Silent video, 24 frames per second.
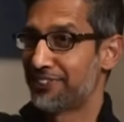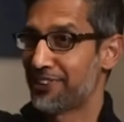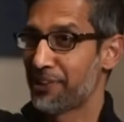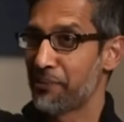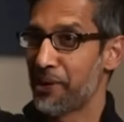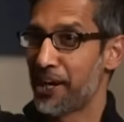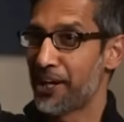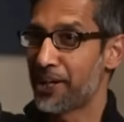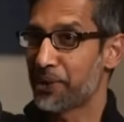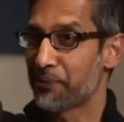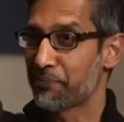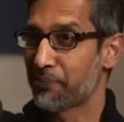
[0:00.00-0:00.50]

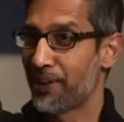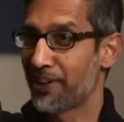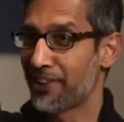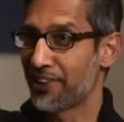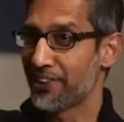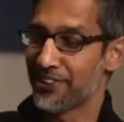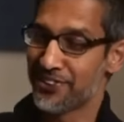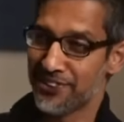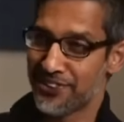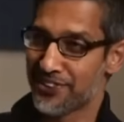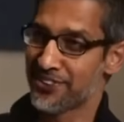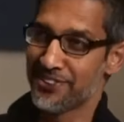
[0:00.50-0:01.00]
dramatic
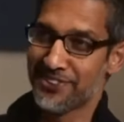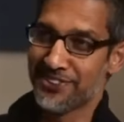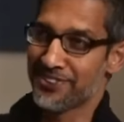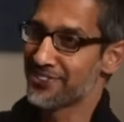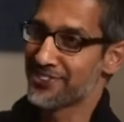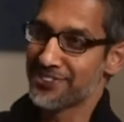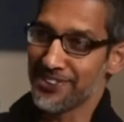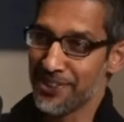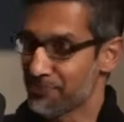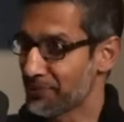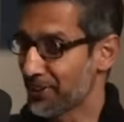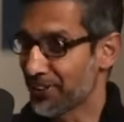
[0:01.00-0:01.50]
progress,
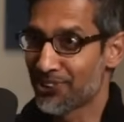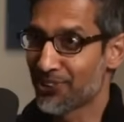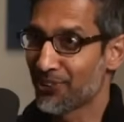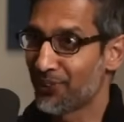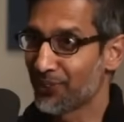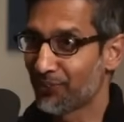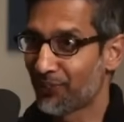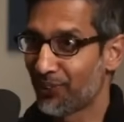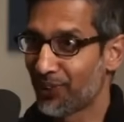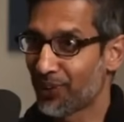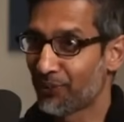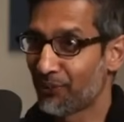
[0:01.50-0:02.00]
some things
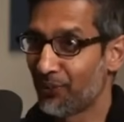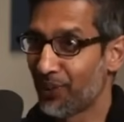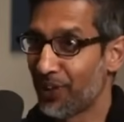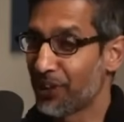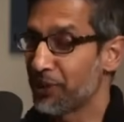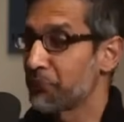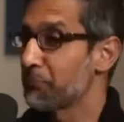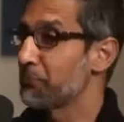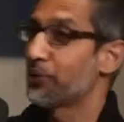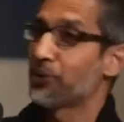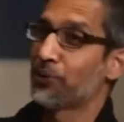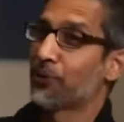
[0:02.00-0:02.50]
don't work
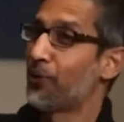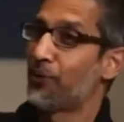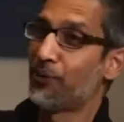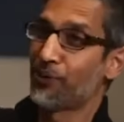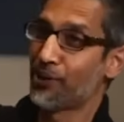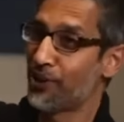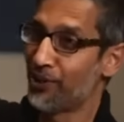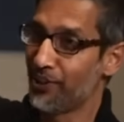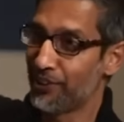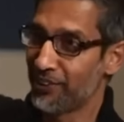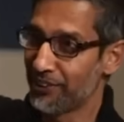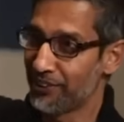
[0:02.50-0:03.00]
well, but
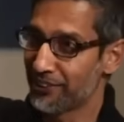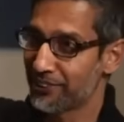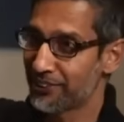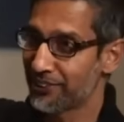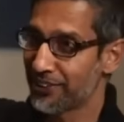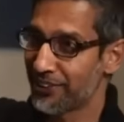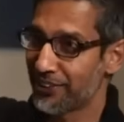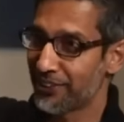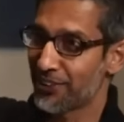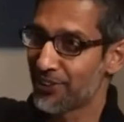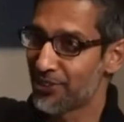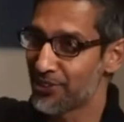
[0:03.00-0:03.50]
overall,
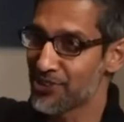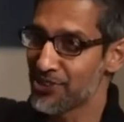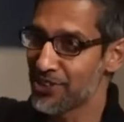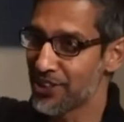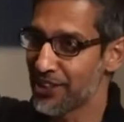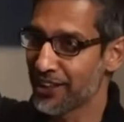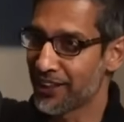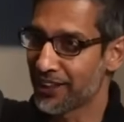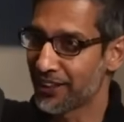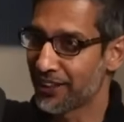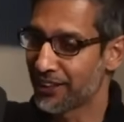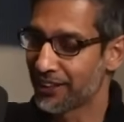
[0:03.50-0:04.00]
you know, you're
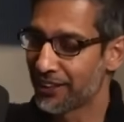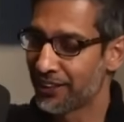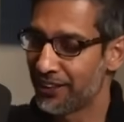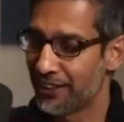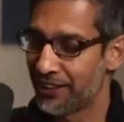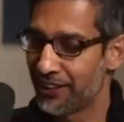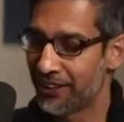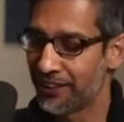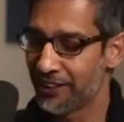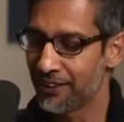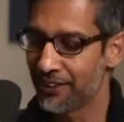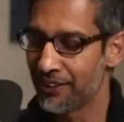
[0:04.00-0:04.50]
seeing
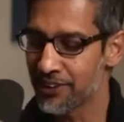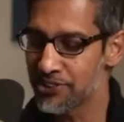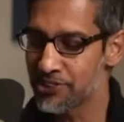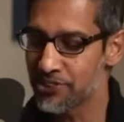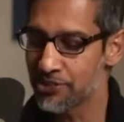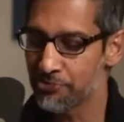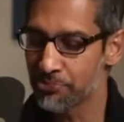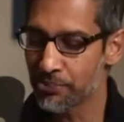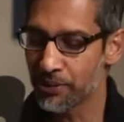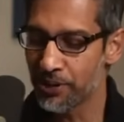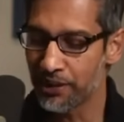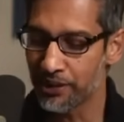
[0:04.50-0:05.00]
lots of